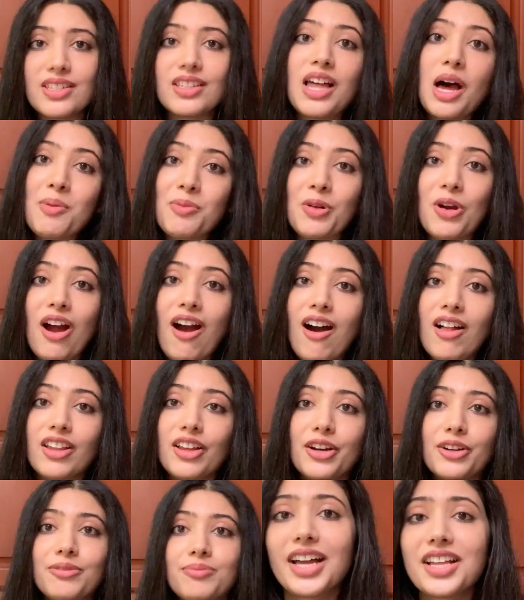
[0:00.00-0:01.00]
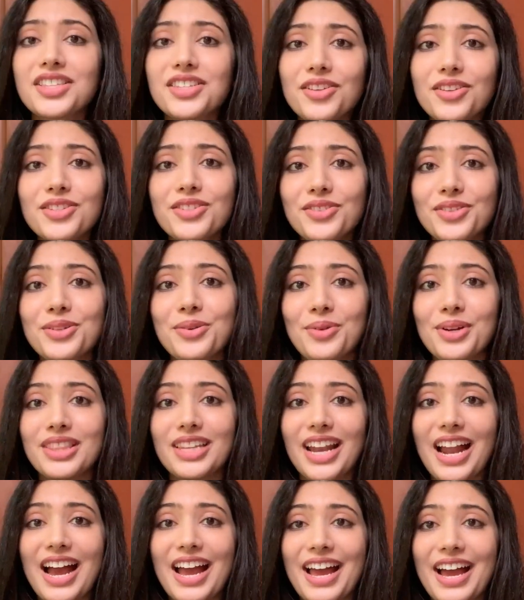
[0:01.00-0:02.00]
a lot more hollow. That's also the one
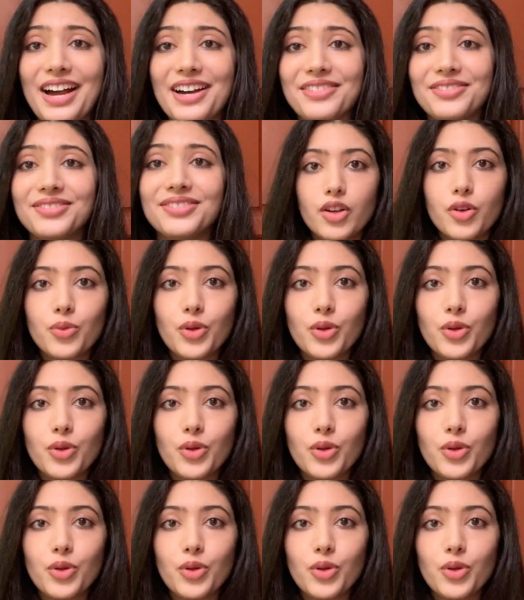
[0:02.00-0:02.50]
that I have.